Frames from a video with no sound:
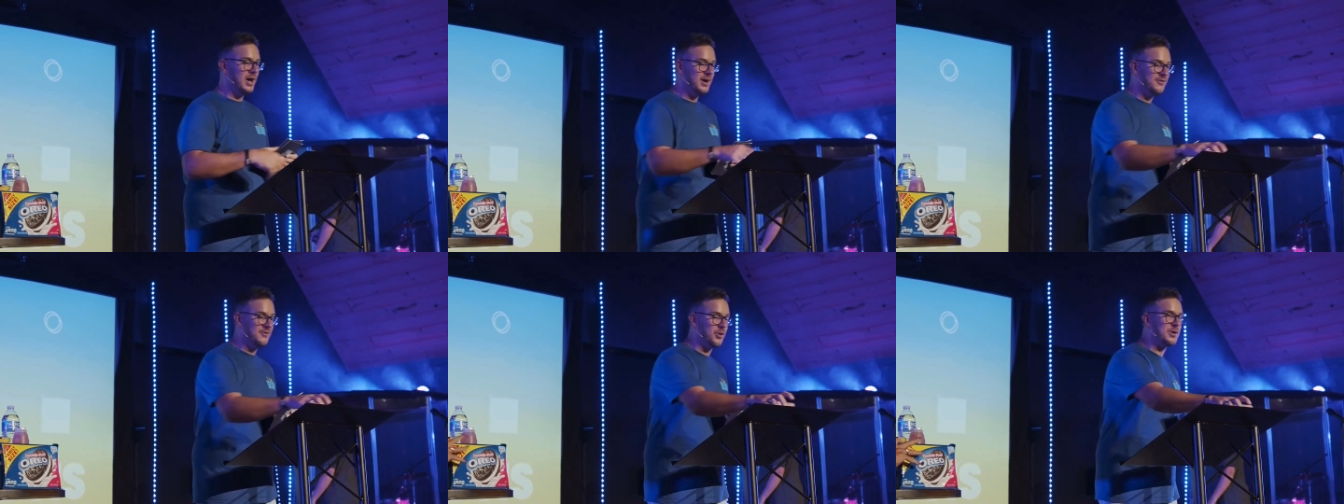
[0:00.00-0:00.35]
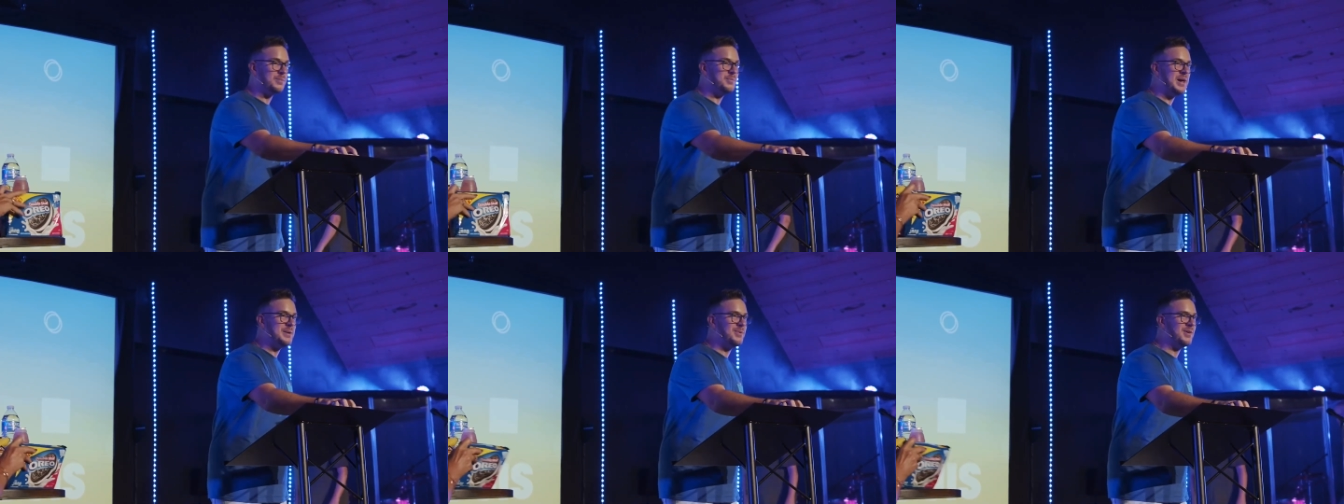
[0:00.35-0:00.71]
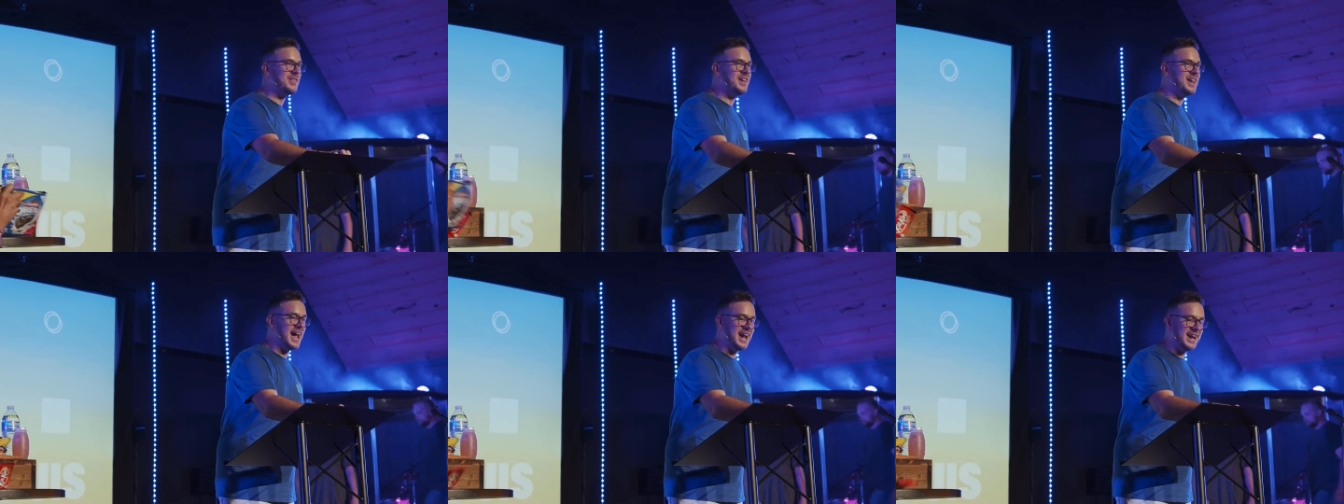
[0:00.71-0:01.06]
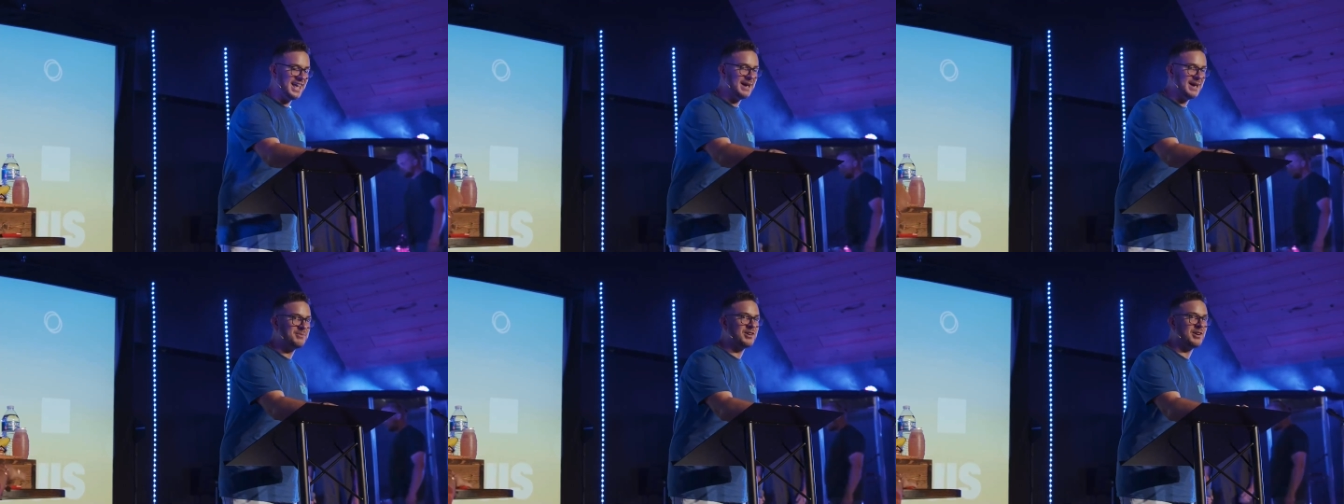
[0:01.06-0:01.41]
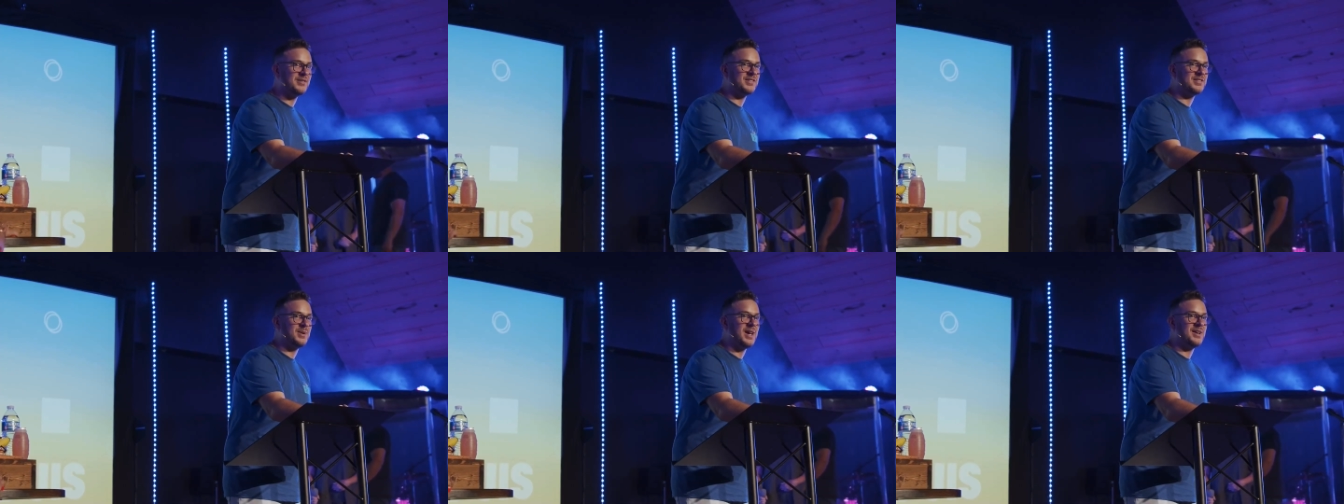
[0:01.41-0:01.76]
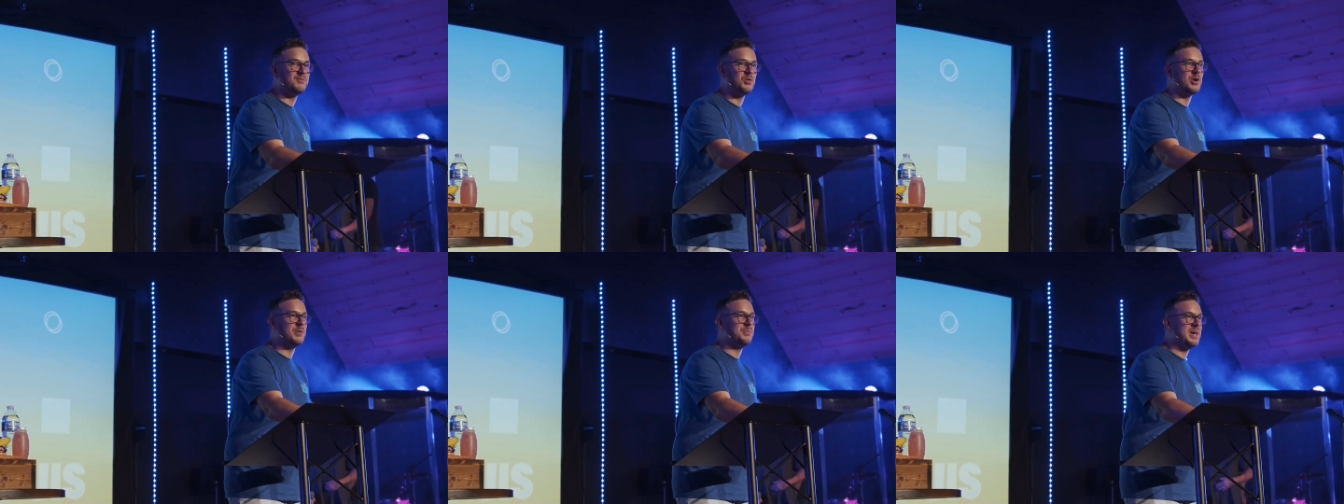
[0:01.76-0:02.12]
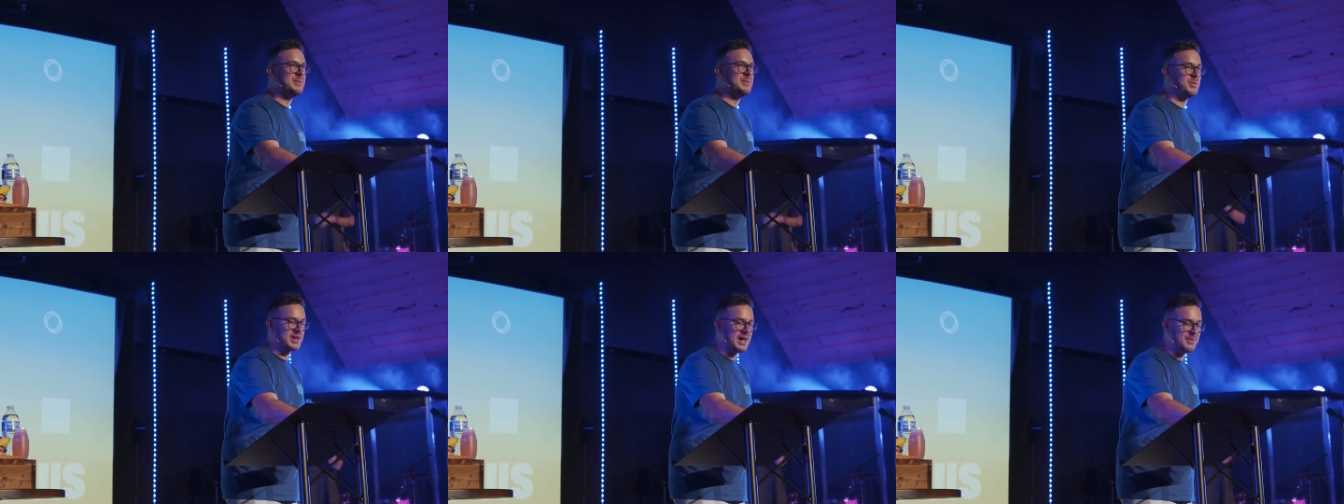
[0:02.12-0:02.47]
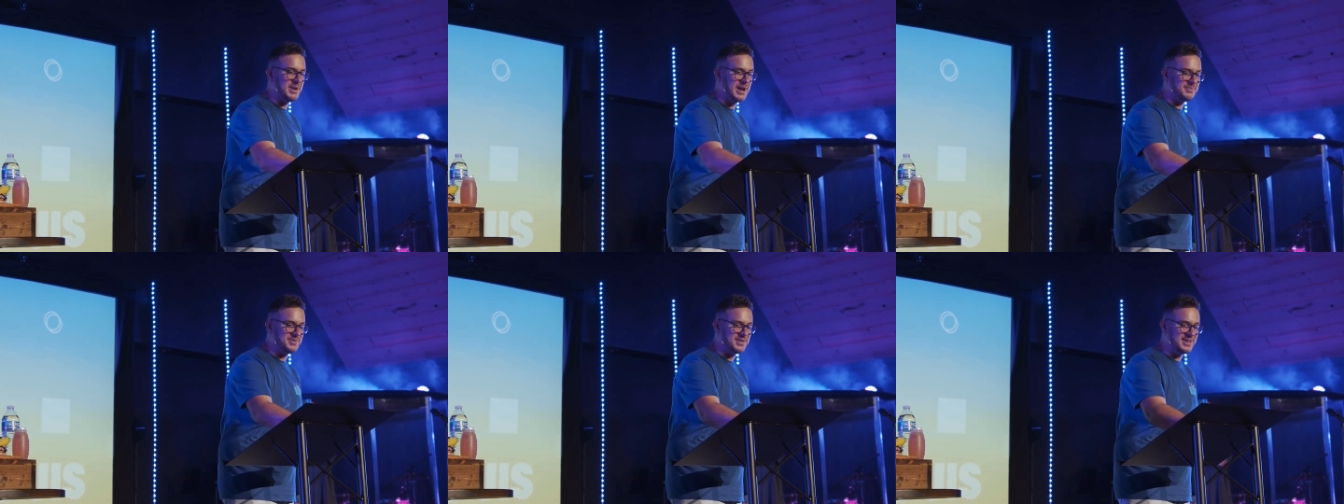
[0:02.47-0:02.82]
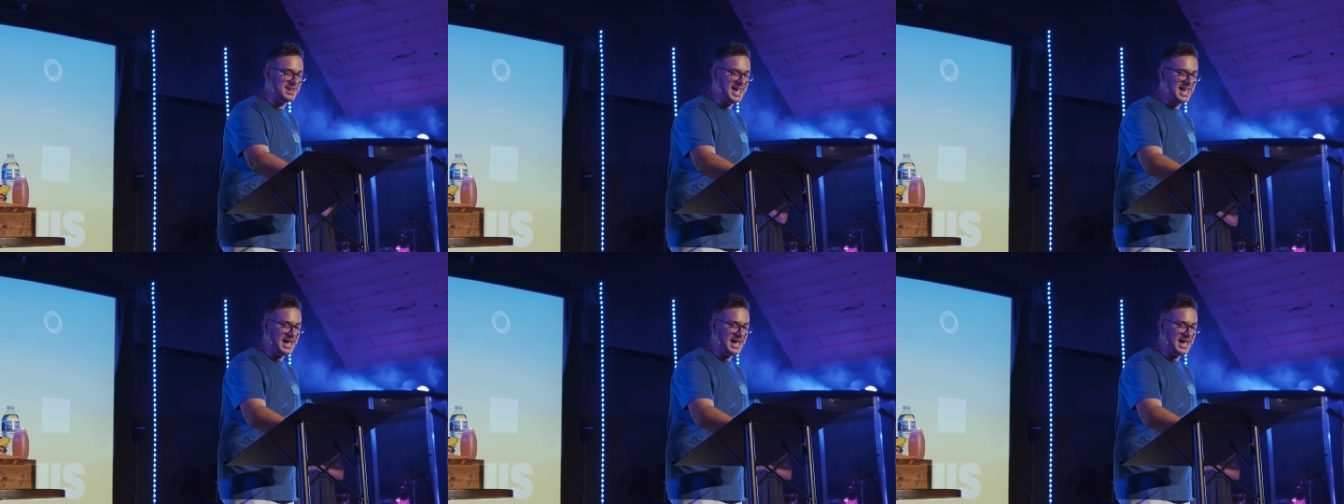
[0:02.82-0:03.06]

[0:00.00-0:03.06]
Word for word: Four people at the 9 a.m. service. We have more people coming up today.